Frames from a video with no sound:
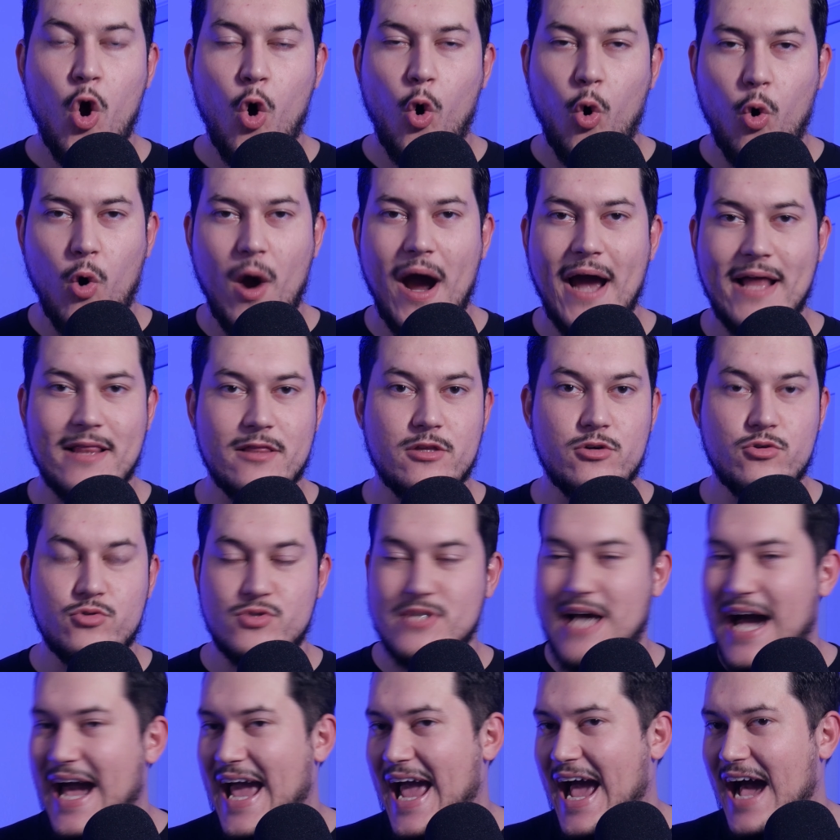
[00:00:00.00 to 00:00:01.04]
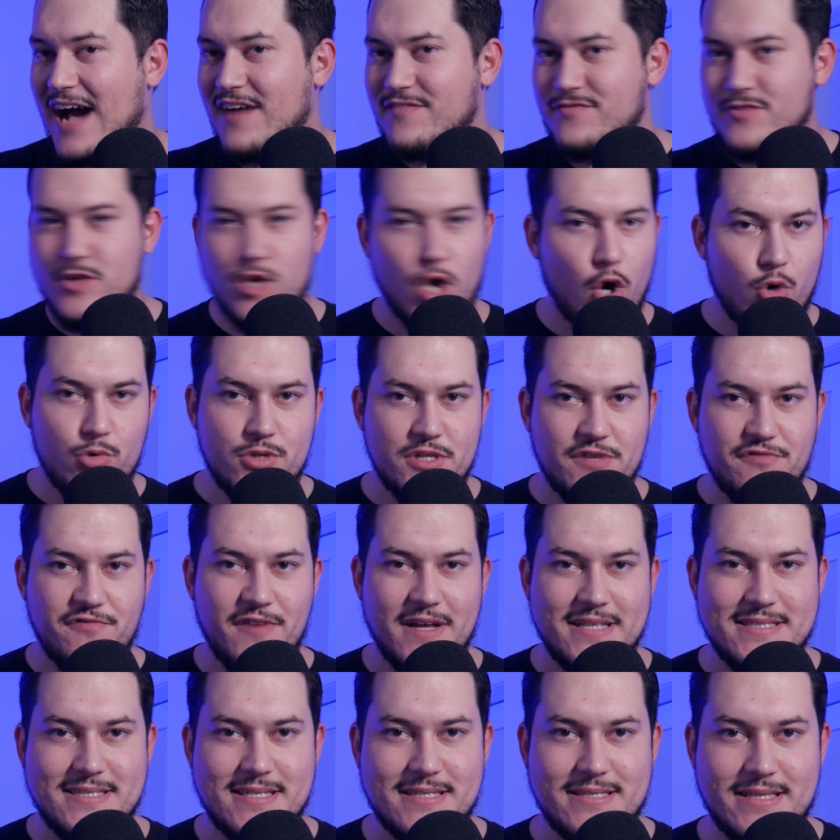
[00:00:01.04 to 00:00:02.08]
or I lose. I have no
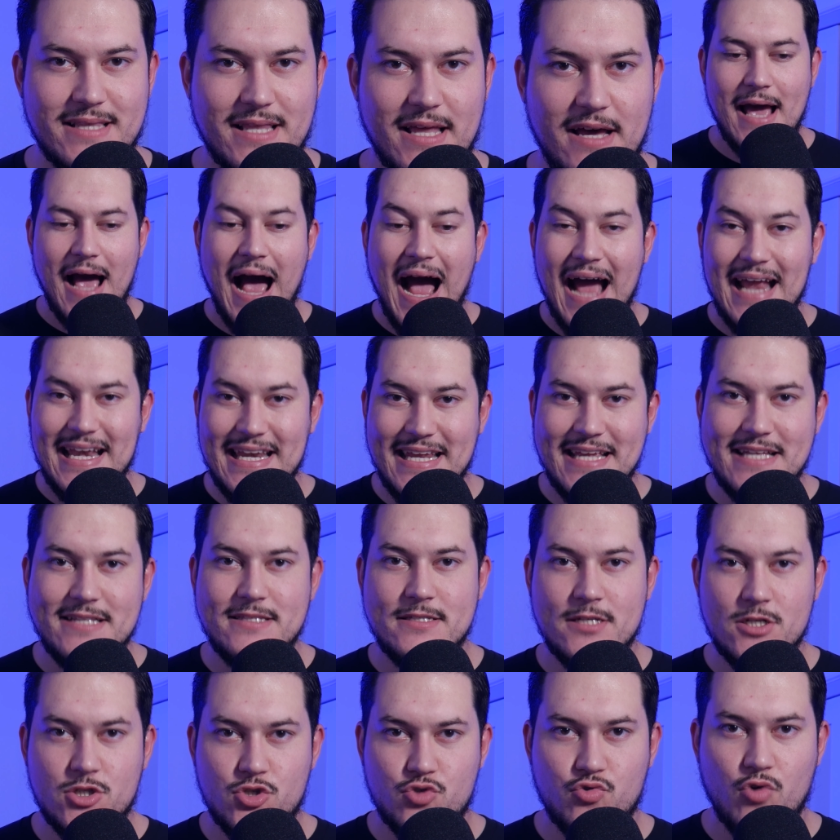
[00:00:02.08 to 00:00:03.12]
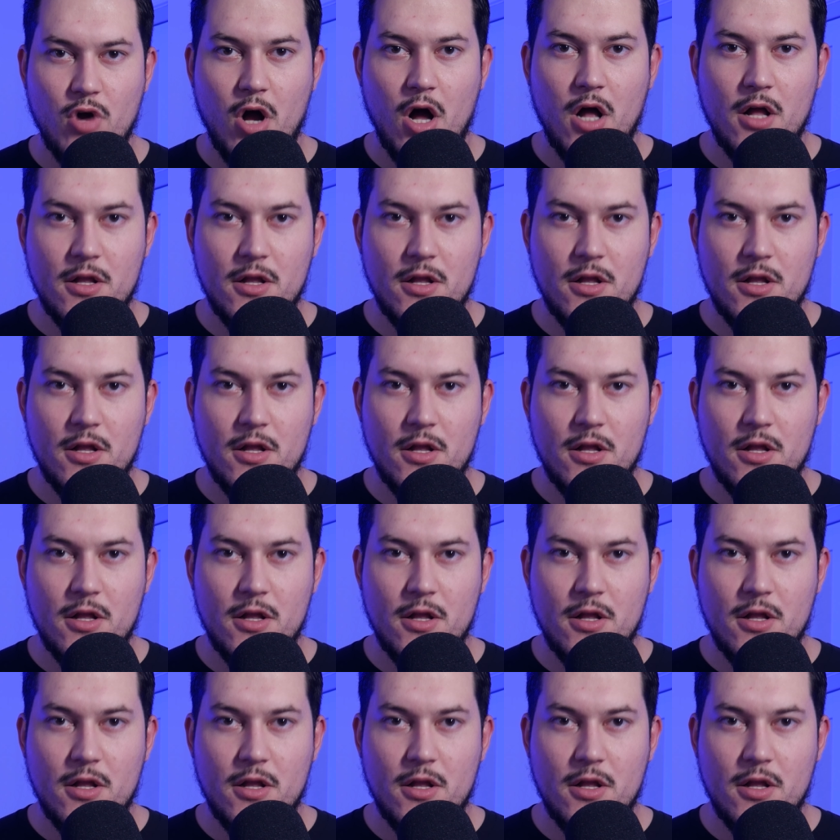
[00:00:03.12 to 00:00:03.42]
defenses left. I need to draw